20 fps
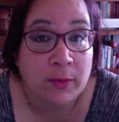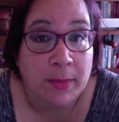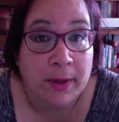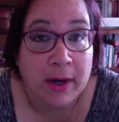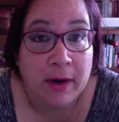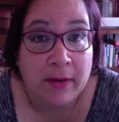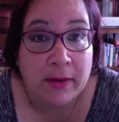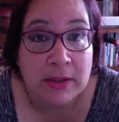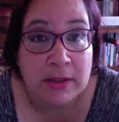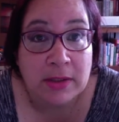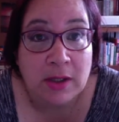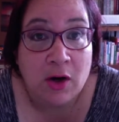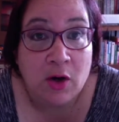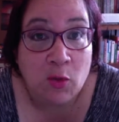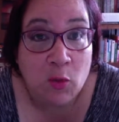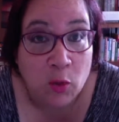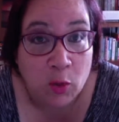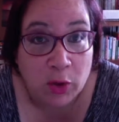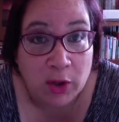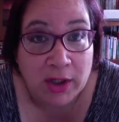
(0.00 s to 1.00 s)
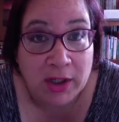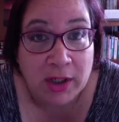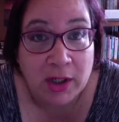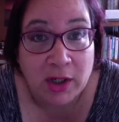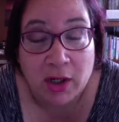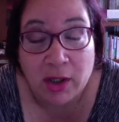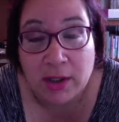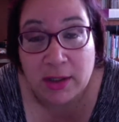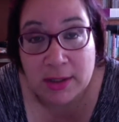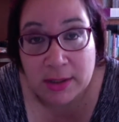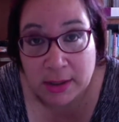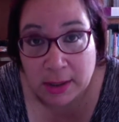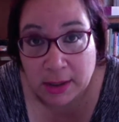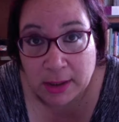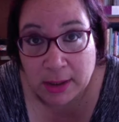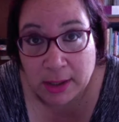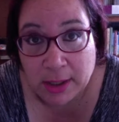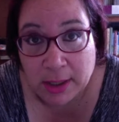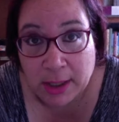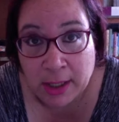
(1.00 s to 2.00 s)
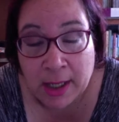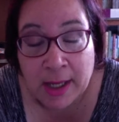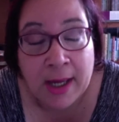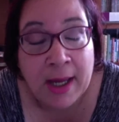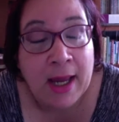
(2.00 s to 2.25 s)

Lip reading: the parents are working on a Sunday.